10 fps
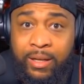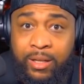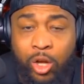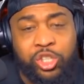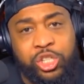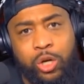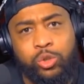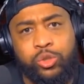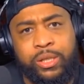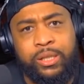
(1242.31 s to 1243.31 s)
Your
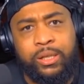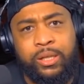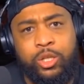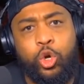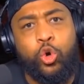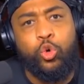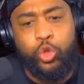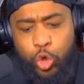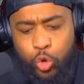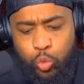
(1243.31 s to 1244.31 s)
children,
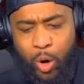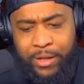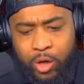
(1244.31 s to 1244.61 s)
you run